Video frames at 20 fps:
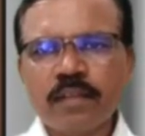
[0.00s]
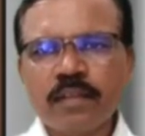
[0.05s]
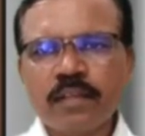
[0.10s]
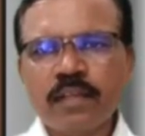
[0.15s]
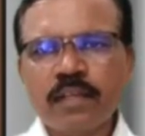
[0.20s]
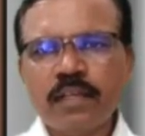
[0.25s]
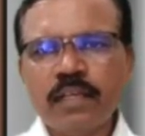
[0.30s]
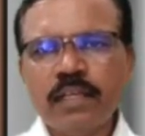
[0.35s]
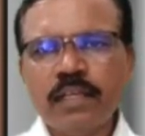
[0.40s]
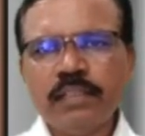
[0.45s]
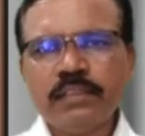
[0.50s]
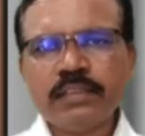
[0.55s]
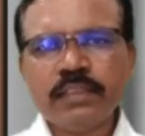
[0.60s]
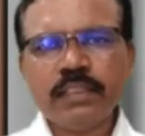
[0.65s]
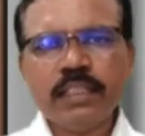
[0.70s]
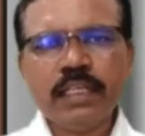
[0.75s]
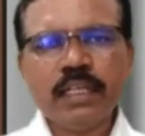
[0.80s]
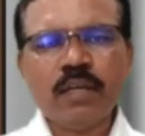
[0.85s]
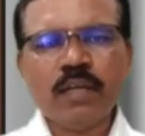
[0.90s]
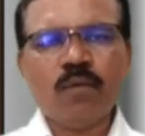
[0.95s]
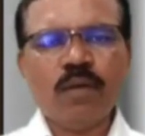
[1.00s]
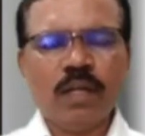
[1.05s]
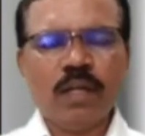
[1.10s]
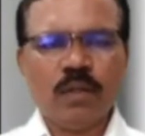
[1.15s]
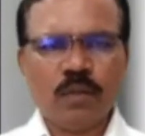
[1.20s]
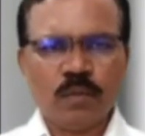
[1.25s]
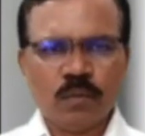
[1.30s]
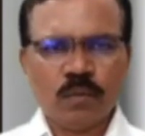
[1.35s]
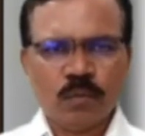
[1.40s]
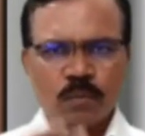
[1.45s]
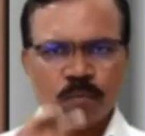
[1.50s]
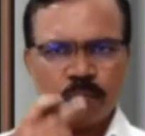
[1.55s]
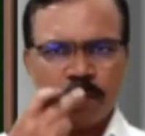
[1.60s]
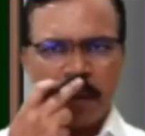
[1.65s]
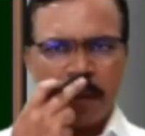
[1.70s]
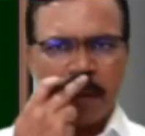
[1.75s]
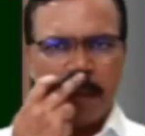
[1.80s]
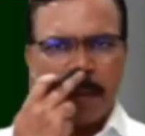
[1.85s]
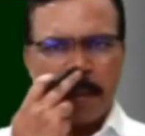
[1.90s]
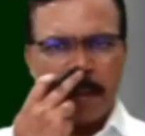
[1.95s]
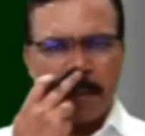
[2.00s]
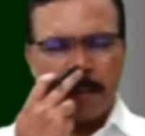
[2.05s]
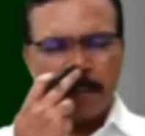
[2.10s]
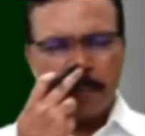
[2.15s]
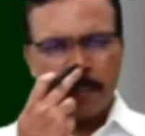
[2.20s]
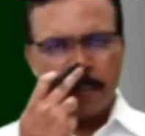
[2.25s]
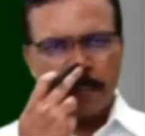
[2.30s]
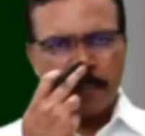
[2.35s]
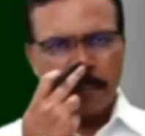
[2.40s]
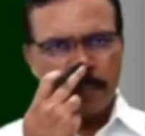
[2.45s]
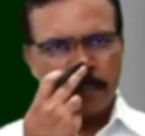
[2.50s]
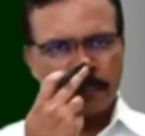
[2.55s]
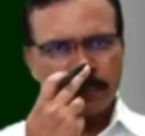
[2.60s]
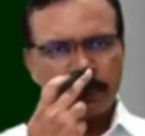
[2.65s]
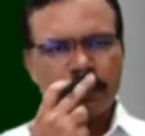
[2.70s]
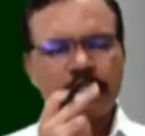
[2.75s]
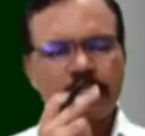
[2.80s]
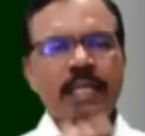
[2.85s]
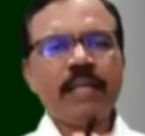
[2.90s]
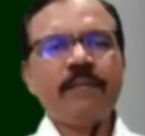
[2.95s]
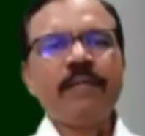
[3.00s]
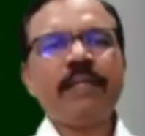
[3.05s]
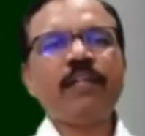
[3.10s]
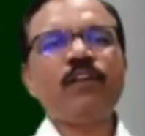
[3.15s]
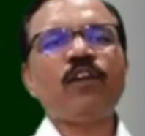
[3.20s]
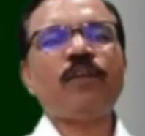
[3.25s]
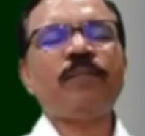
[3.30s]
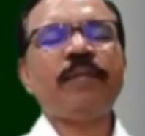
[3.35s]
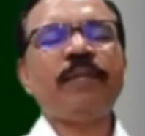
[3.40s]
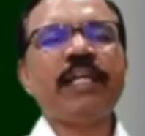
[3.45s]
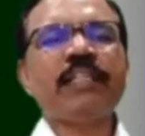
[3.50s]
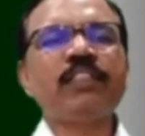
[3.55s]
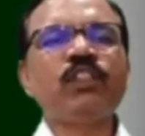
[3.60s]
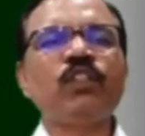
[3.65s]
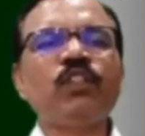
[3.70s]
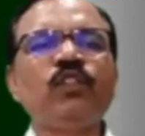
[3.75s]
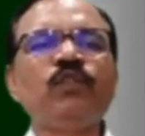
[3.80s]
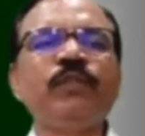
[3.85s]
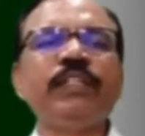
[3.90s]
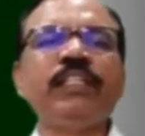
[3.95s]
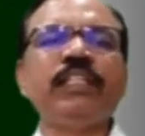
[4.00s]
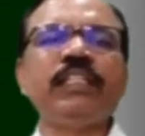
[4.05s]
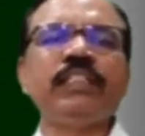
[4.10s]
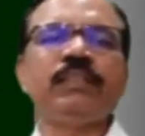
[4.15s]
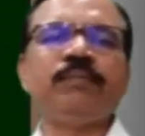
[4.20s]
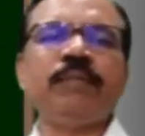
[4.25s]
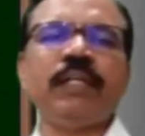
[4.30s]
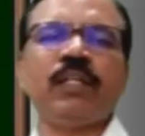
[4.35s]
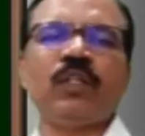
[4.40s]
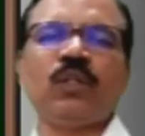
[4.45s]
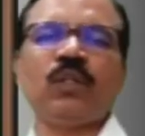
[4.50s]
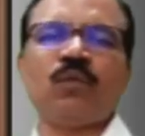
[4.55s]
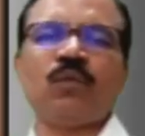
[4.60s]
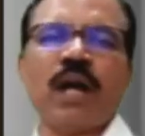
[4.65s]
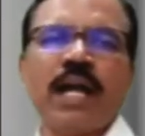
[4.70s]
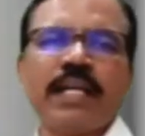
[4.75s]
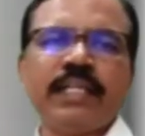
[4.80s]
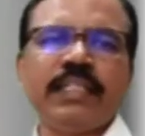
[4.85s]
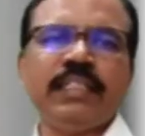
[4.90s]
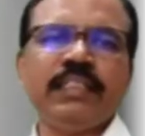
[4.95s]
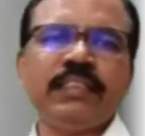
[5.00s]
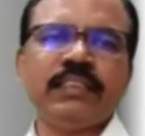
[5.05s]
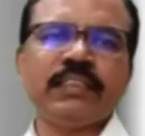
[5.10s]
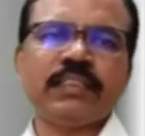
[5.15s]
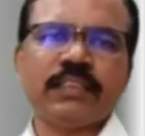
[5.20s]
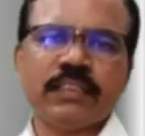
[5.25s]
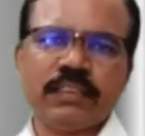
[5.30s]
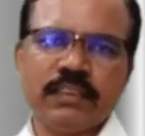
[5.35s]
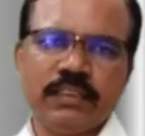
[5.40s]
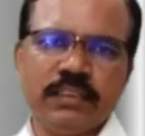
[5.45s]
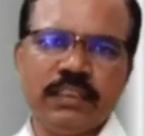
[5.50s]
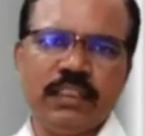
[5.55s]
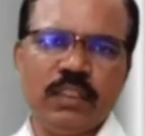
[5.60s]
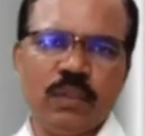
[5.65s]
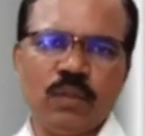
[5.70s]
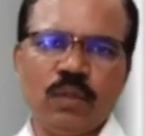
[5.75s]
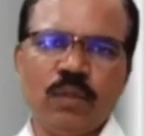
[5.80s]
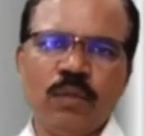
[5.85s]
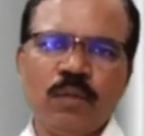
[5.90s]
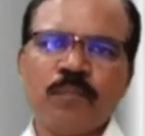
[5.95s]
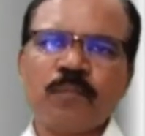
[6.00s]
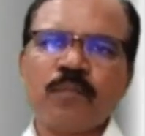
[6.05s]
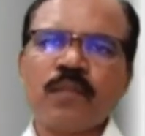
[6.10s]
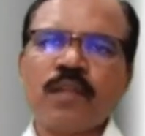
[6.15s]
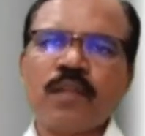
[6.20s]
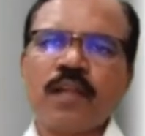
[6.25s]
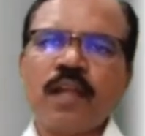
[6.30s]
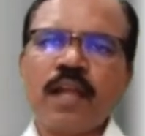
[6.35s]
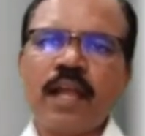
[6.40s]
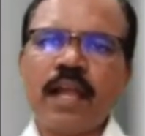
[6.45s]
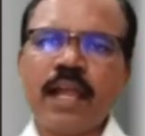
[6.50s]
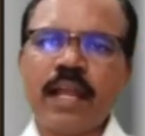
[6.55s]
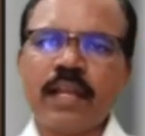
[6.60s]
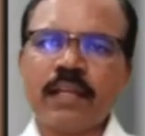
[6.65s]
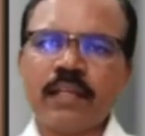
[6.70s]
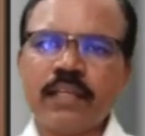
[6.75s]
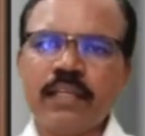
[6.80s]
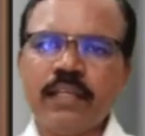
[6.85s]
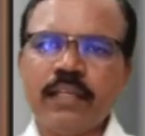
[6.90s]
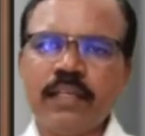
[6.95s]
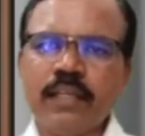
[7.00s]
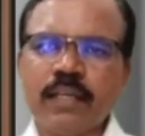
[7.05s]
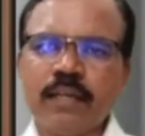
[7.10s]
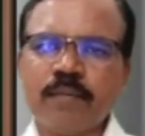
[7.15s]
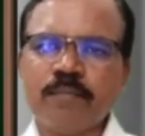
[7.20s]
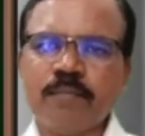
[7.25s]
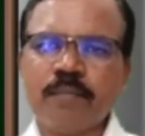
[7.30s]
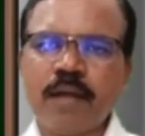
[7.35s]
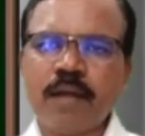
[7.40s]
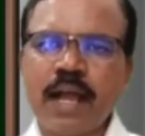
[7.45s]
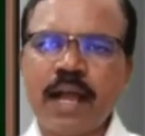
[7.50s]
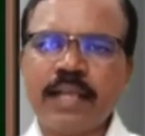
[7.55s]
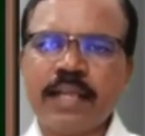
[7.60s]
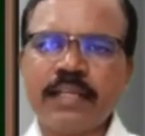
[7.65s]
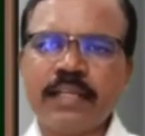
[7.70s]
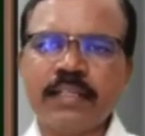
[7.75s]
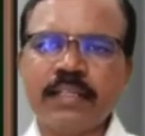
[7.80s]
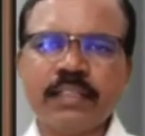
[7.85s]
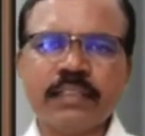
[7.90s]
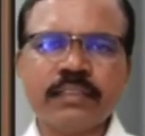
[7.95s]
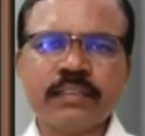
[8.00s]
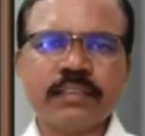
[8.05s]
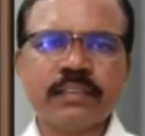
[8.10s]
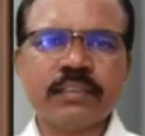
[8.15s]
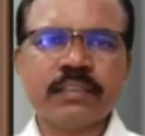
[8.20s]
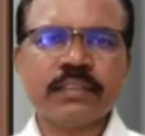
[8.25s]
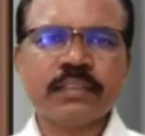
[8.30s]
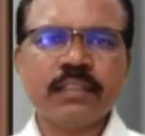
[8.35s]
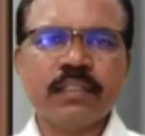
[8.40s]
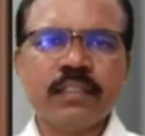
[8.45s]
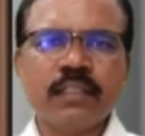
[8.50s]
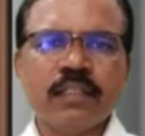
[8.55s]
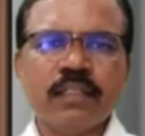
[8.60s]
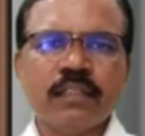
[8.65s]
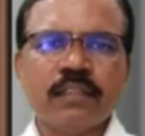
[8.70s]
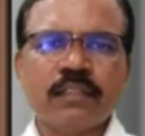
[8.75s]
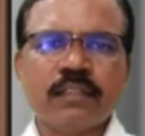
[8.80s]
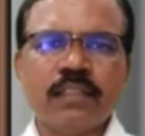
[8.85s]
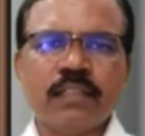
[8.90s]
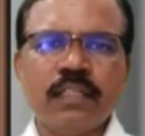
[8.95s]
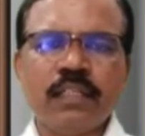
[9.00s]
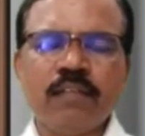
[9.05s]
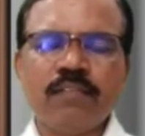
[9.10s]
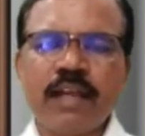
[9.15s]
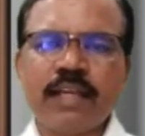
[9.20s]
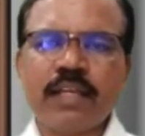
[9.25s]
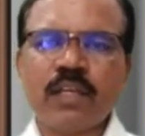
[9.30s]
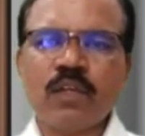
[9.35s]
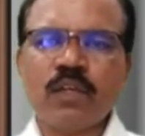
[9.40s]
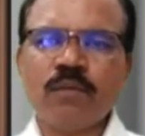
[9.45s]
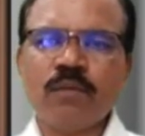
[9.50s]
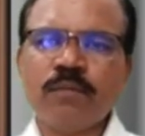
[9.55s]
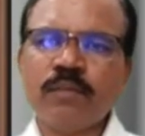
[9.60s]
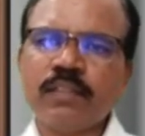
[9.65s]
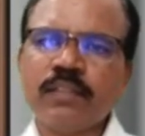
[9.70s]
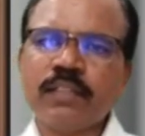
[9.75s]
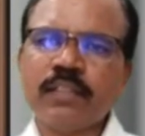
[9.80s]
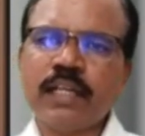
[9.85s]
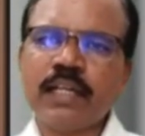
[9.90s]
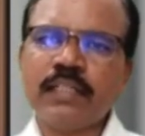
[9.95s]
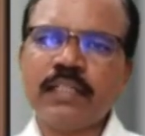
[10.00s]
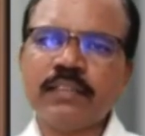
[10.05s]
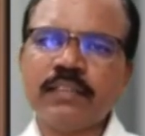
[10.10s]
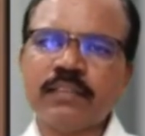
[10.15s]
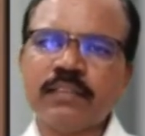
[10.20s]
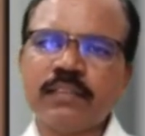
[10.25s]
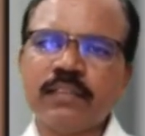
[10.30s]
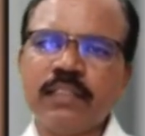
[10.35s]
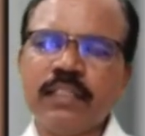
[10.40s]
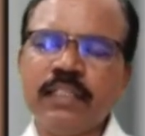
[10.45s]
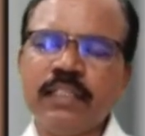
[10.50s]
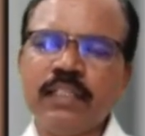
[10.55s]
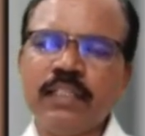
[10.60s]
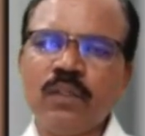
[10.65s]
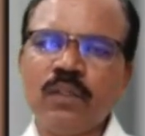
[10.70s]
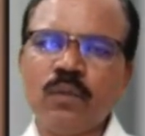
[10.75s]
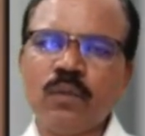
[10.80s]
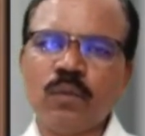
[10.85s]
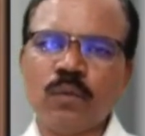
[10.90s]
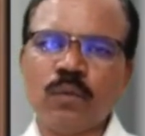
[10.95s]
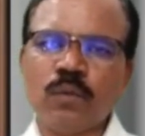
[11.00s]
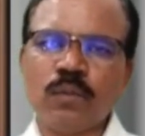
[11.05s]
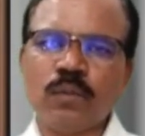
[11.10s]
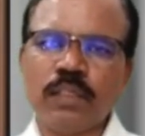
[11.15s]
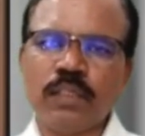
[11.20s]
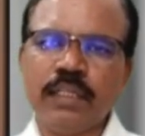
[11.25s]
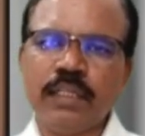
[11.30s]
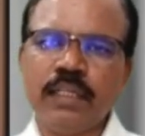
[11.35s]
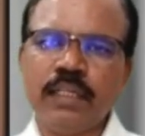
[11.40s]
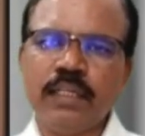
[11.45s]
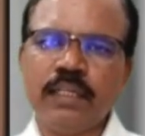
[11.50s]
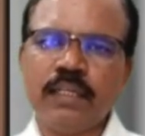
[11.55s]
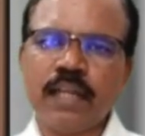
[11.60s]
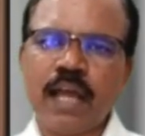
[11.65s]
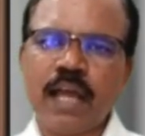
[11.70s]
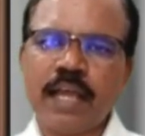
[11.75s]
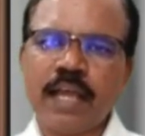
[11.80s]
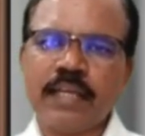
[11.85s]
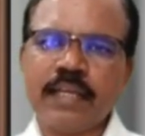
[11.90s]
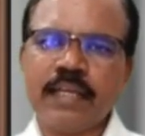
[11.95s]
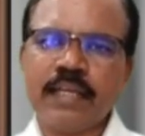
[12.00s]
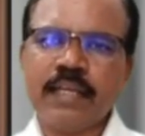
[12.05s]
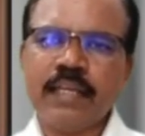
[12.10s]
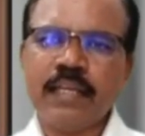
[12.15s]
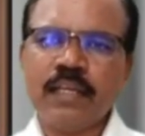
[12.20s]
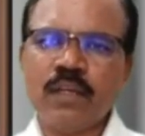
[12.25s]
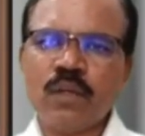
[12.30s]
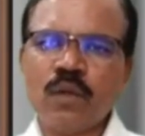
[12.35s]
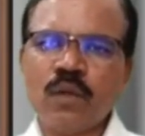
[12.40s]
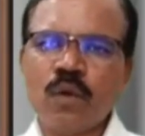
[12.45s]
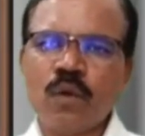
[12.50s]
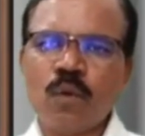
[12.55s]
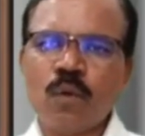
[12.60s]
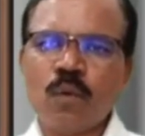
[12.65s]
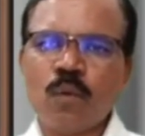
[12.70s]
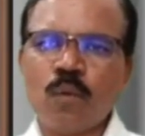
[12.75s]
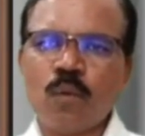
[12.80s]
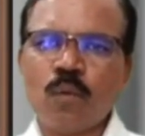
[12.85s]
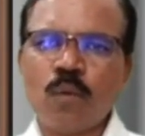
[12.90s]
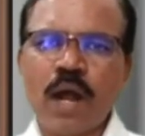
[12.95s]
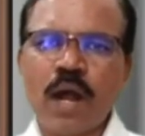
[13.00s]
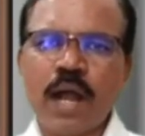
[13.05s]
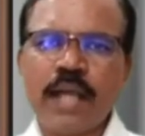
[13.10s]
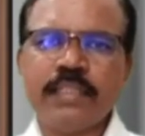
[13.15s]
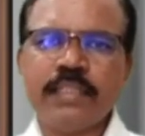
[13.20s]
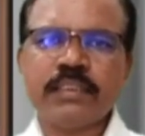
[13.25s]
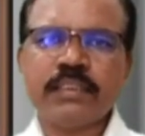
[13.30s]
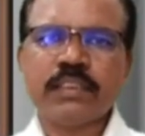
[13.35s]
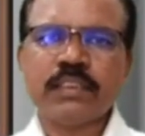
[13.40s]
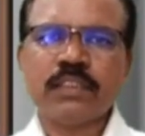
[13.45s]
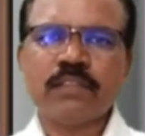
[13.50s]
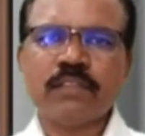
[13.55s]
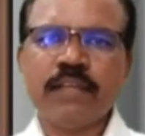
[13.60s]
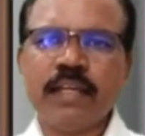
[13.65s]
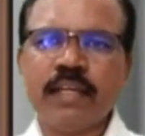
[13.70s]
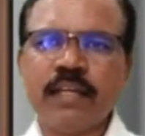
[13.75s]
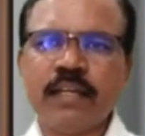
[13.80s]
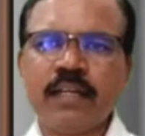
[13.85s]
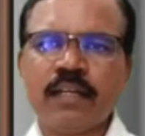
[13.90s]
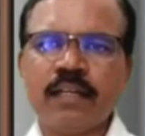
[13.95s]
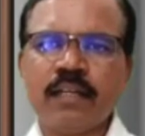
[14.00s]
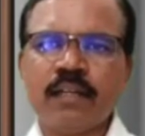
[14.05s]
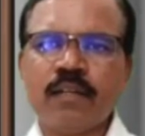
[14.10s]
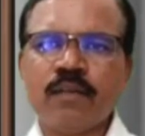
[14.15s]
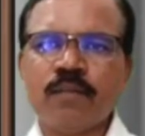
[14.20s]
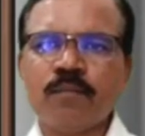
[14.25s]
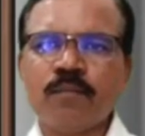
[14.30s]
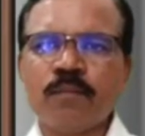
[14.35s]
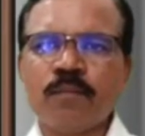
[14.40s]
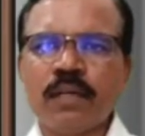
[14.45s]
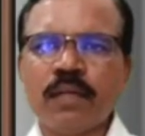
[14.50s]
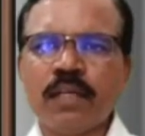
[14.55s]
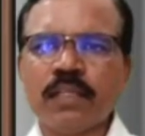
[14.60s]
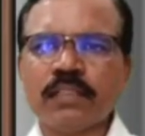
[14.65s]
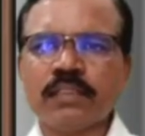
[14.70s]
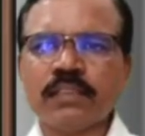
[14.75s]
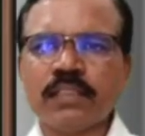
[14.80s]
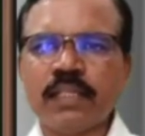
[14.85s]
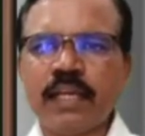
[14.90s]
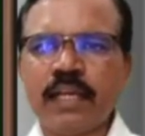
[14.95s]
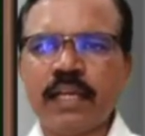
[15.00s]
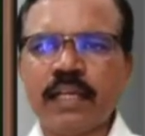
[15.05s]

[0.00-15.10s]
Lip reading: is equal to, so derivative of x cube with respect to y is 0, and here minus 3y cube, that is 3 into 3, 9, y square plus x.